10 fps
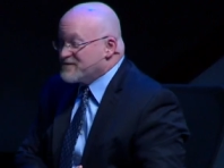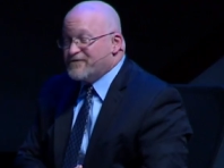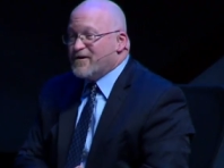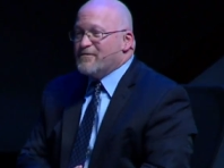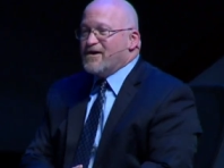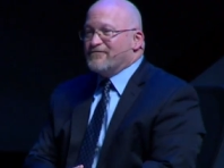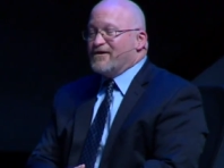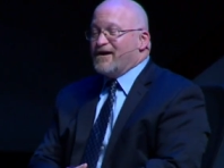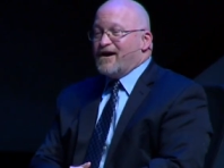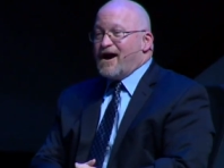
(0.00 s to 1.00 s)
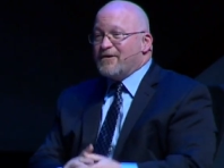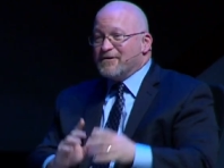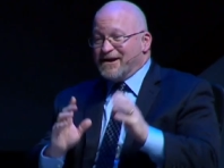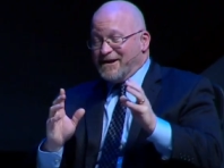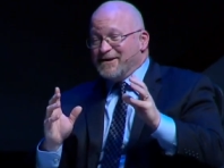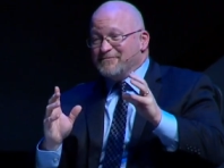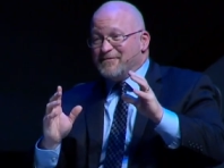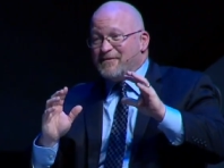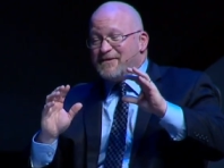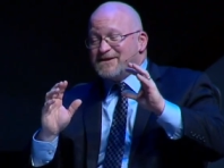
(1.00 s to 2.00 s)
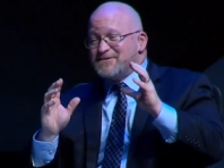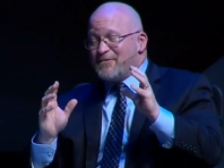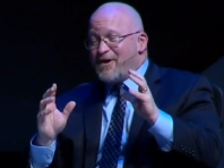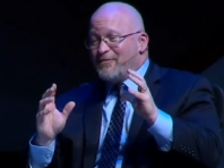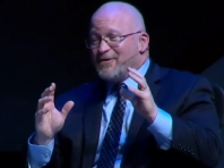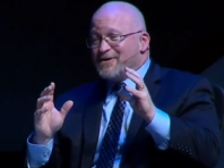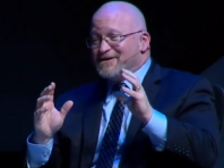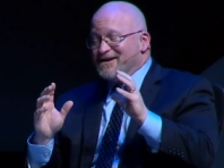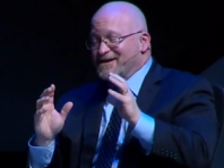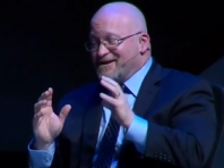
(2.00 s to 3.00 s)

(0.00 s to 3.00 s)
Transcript: a fair amount of irony, and maybe that's the wrong word,